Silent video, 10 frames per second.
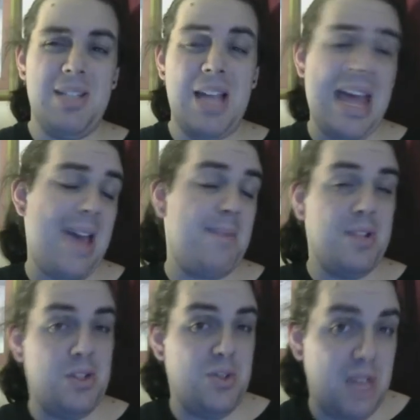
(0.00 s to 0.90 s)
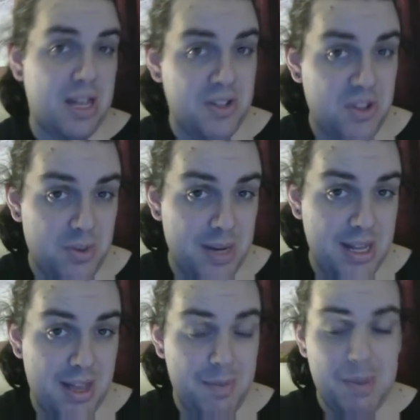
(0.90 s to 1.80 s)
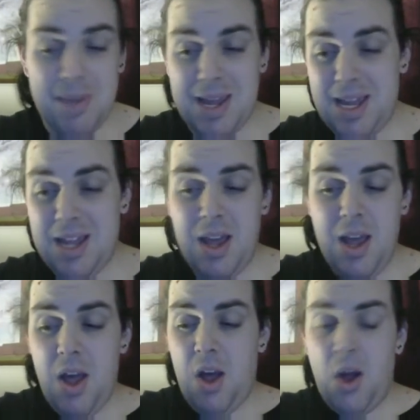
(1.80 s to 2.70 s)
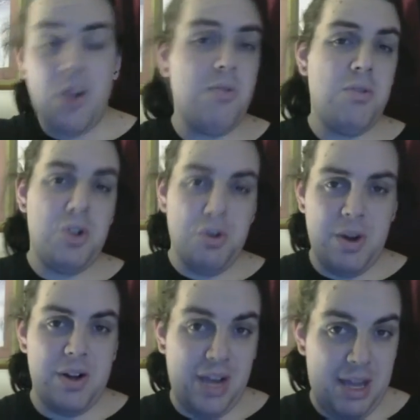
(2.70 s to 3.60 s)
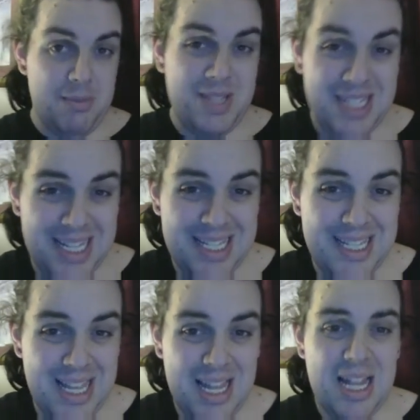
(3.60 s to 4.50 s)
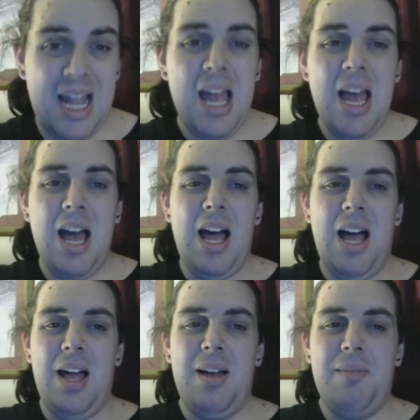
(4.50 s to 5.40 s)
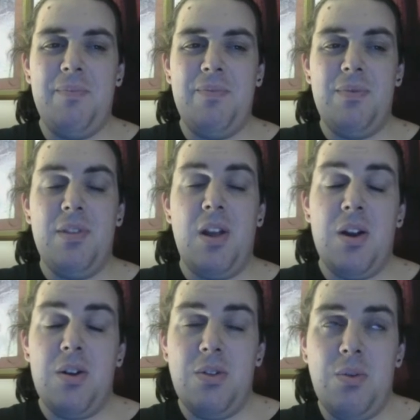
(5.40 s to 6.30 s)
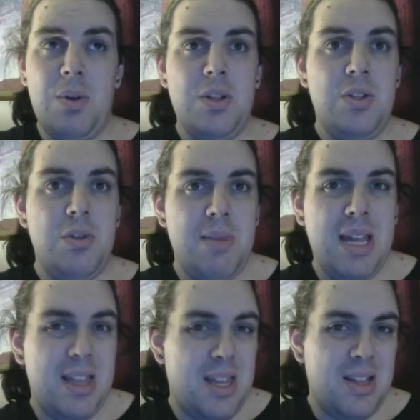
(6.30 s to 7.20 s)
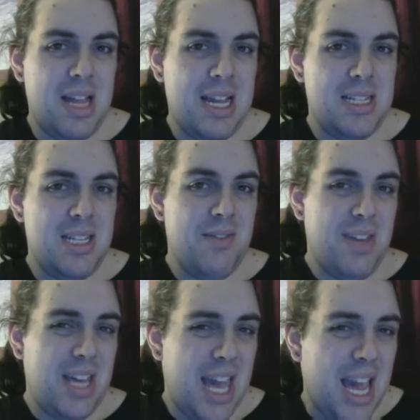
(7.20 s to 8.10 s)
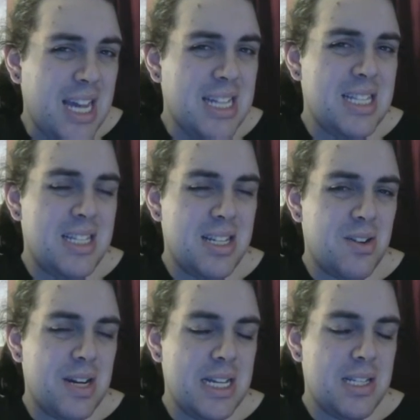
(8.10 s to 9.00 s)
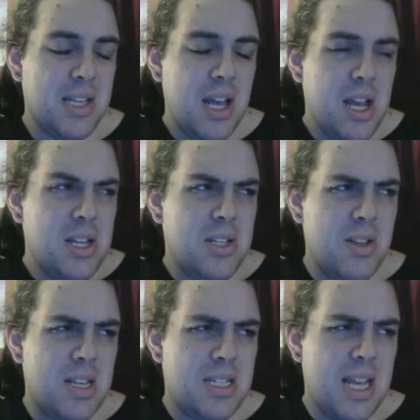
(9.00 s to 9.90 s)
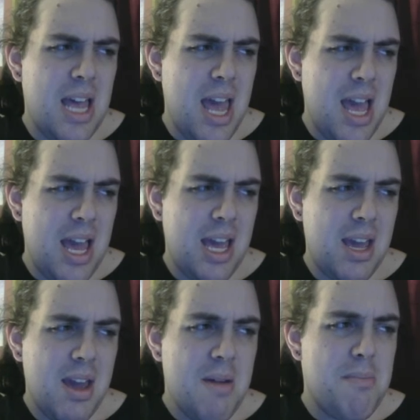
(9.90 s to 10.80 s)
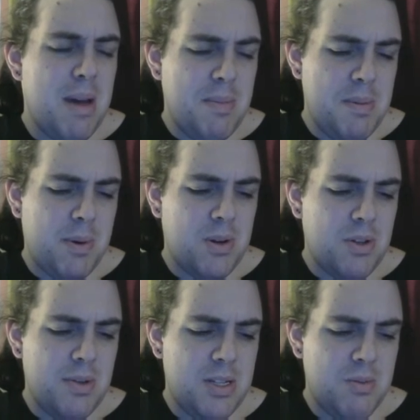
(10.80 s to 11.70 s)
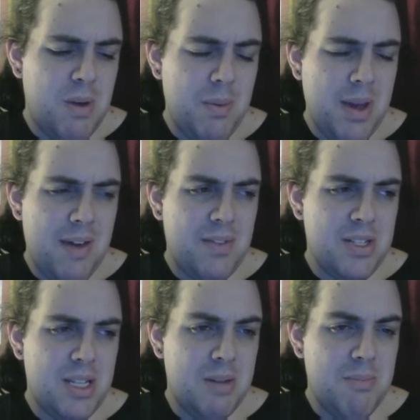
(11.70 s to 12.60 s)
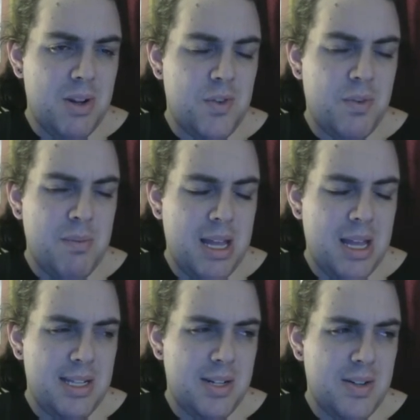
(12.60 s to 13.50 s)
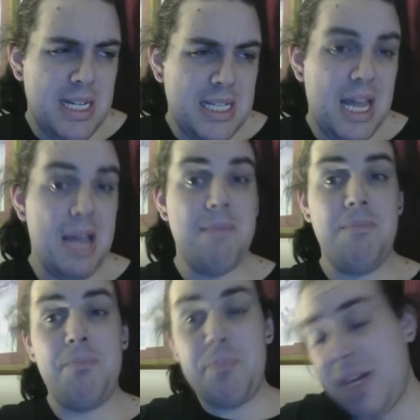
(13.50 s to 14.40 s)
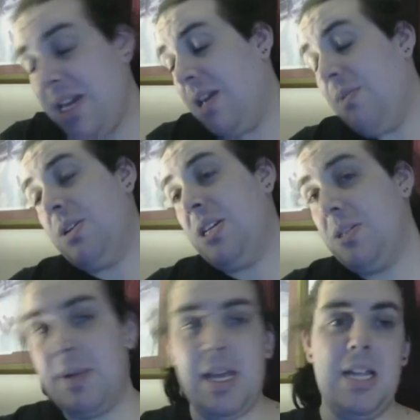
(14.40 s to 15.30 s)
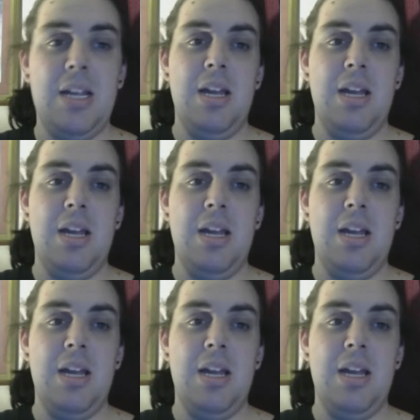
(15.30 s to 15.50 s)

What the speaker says: that happened in 2003, and they've been making all of the Tomb Raider games since then. They're the ones who made the Legacy of Kain series, so this A might be part of the reason why we haven't seen much from that series, and B would explain